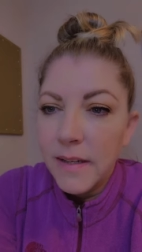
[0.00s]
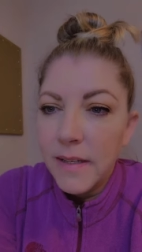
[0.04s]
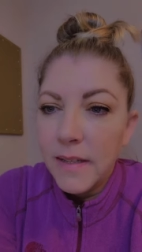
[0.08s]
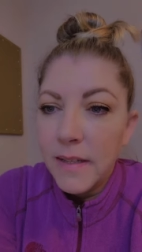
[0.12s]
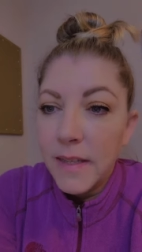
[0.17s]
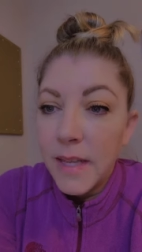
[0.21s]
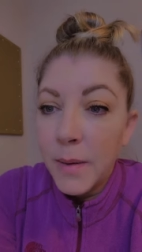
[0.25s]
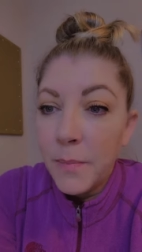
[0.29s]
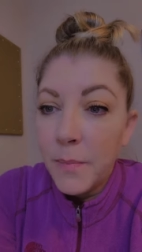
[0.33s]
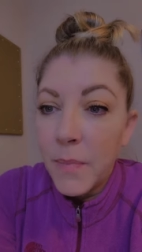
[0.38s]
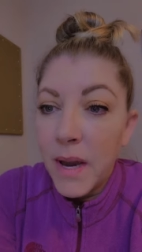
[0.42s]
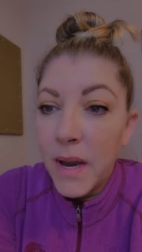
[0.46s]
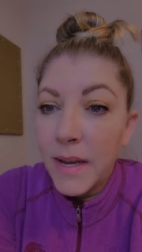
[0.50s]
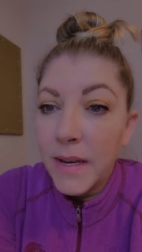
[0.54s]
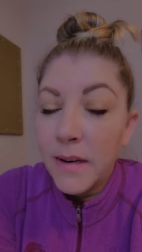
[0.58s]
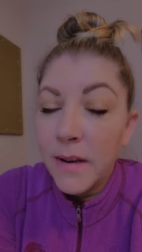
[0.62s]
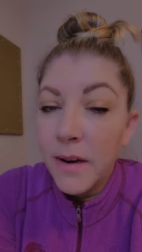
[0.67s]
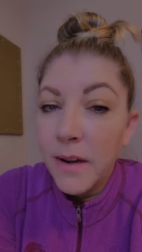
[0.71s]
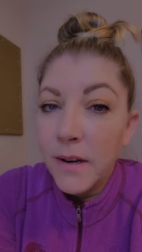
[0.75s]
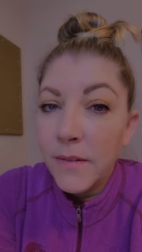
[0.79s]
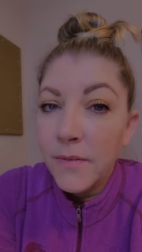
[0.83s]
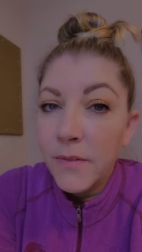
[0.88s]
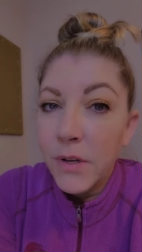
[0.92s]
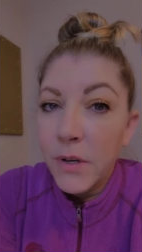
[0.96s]
They might not
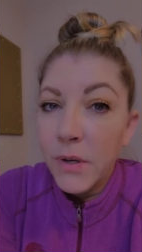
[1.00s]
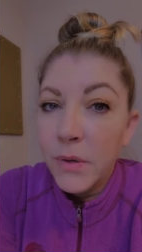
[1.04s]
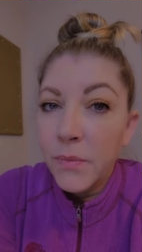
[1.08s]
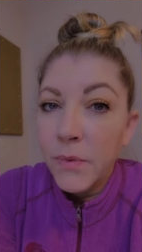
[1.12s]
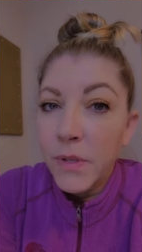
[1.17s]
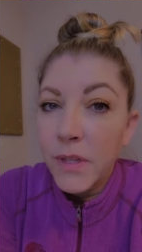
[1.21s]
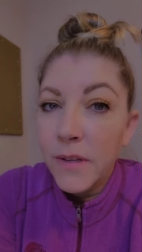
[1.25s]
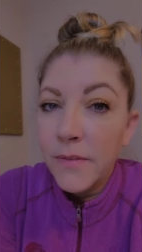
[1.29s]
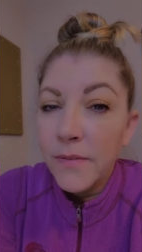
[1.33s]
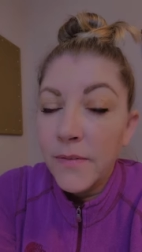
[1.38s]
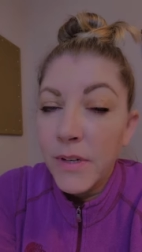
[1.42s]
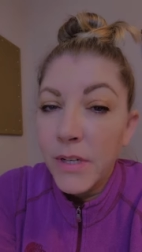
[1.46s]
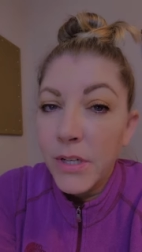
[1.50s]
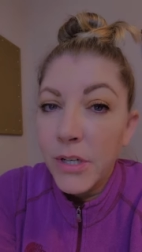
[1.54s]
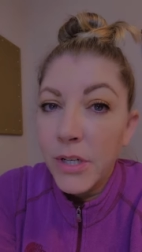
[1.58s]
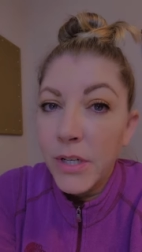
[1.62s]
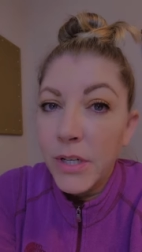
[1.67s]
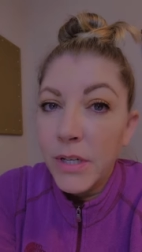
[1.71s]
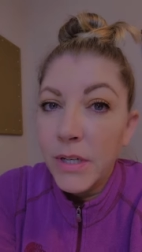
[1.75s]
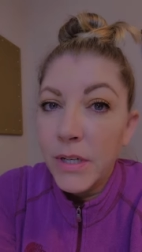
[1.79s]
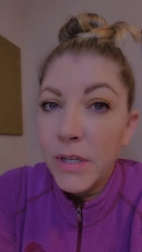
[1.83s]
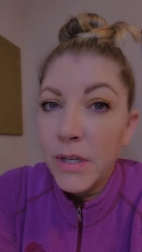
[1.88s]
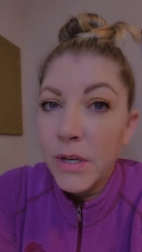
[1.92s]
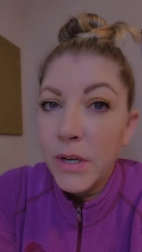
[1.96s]
have known what the
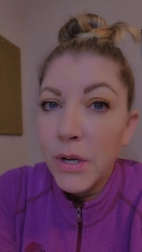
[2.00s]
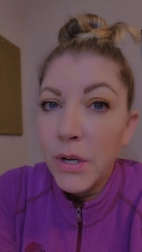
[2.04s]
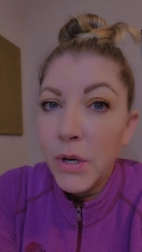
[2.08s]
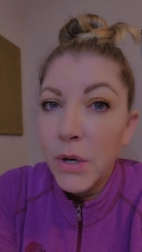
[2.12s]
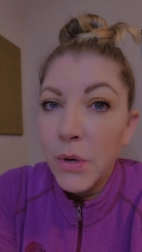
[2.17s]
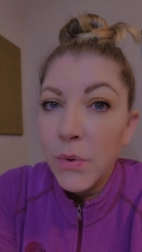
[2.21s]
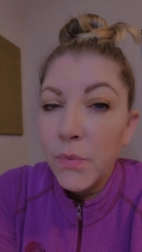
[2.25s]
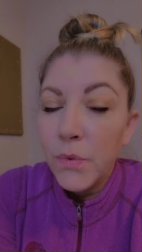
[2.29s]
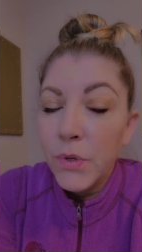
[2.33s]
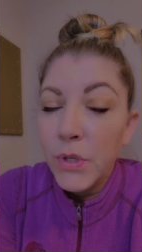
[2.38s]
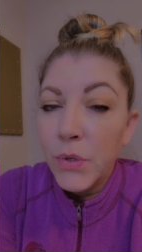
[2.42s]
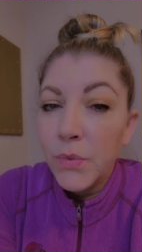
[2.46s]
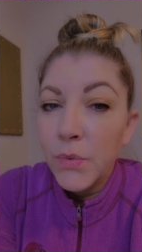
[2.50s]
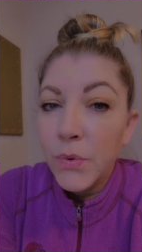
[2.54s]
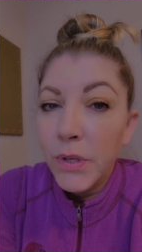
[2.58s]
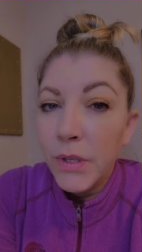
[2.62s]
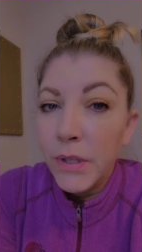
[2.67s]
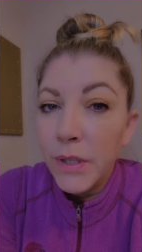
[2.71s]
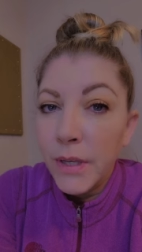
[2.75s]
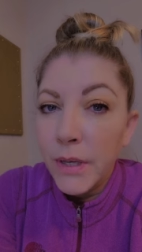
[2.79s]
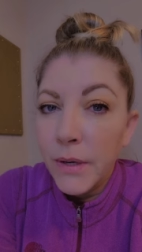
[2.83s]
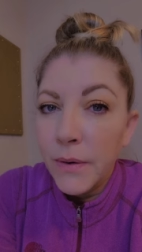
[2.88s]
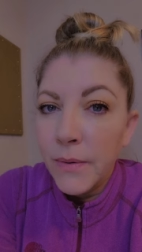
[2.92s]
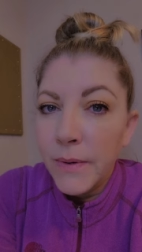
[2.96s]
vision was
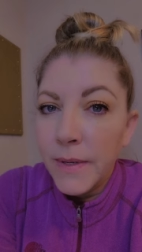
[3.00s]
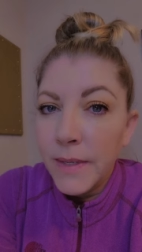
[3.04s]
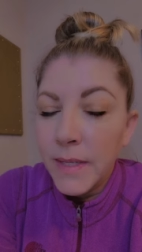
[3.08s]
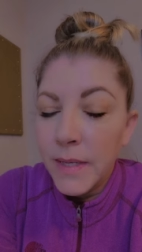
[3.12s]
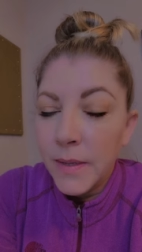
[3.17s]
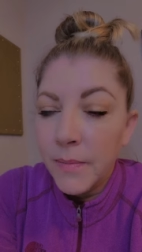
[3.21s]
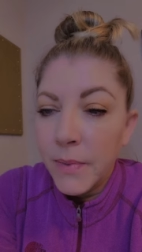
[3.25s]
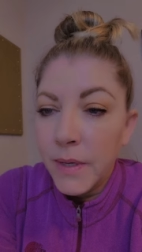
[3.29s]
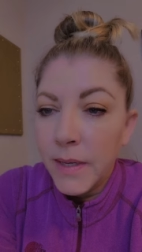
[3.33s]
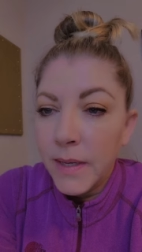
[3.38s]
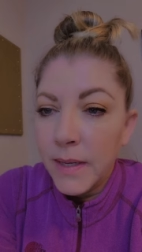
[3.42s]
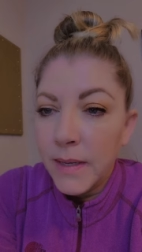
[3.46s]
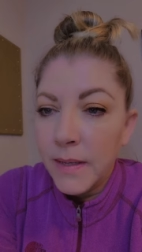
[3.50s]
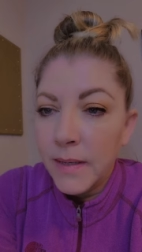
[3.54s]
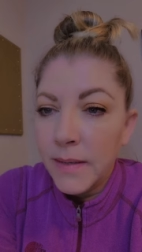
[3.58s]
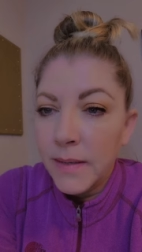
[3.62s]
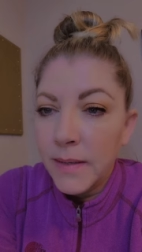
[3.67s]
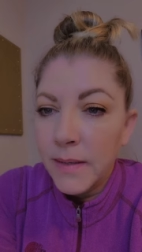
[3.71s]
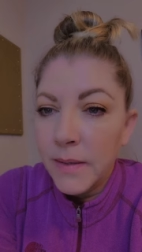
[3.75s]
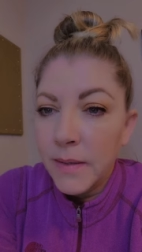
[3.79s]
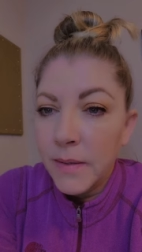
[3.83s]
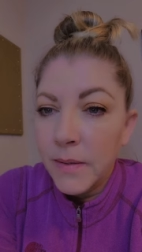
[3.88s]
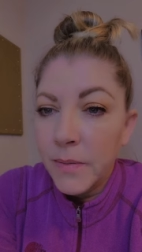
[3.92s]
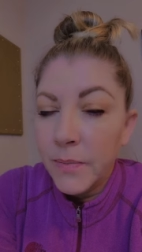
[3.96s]
really going to be,
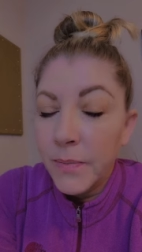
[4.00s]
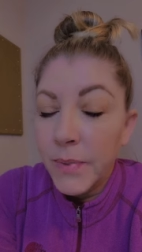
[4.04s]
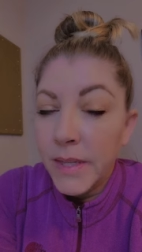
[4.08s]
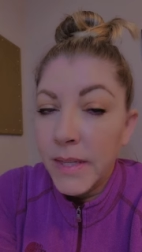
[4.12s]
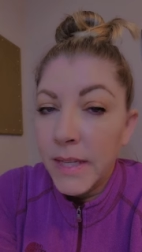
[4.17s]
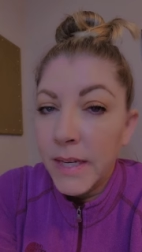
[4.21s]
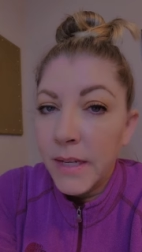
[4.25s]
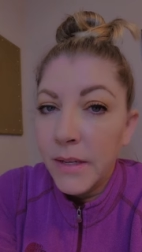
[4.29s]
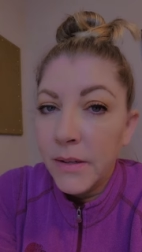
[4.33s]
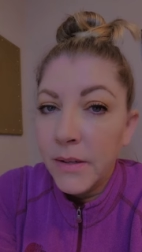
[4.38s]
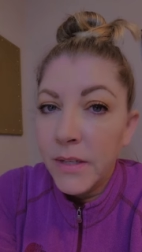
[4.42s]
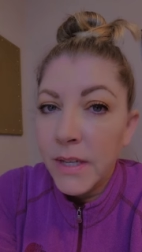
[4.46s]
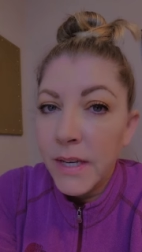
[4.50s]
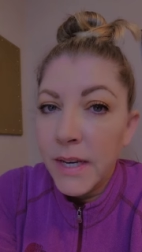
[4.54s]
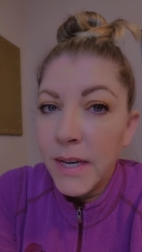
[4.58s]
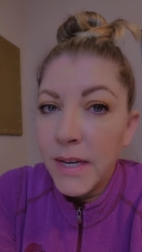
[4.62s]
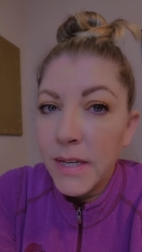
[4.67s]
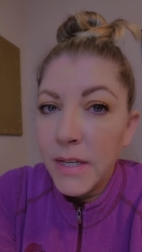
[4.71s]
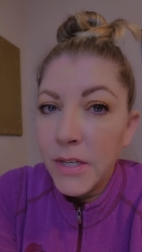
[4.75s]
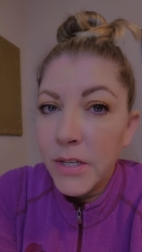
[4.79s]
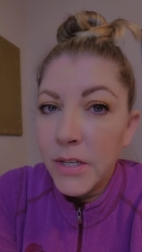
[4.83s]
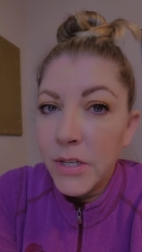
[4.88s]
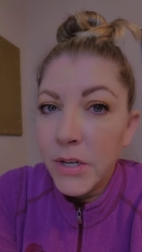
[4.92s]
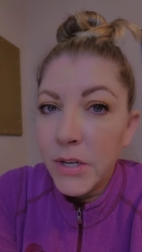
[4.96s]
but they knew they had
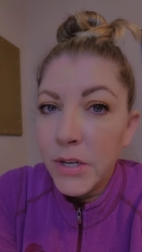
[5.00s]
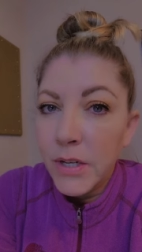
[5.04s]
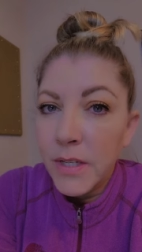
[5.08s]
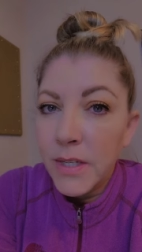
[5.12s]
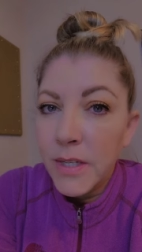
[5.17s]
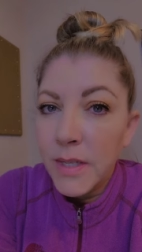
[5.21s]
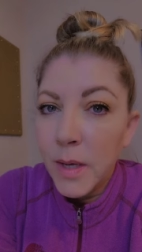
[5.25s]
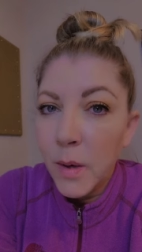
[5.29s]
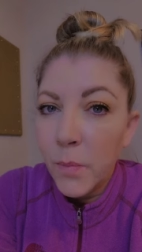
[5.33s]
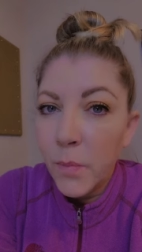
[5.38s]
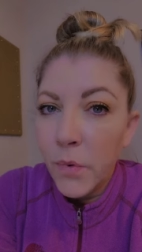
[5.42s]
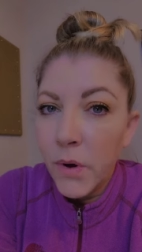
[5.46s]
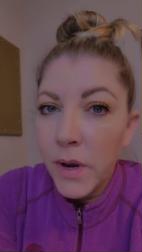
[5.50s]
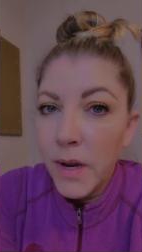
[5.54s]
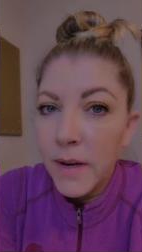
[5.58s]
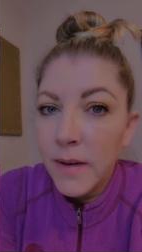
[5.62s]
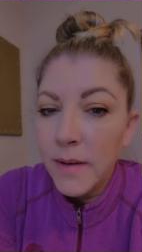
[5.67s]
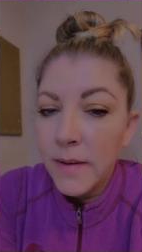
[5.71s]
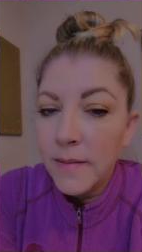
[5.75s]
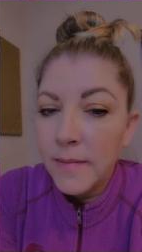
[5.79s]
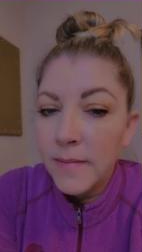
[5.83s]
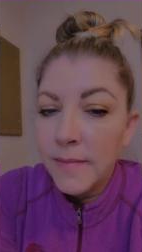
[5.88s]
to start somewhere.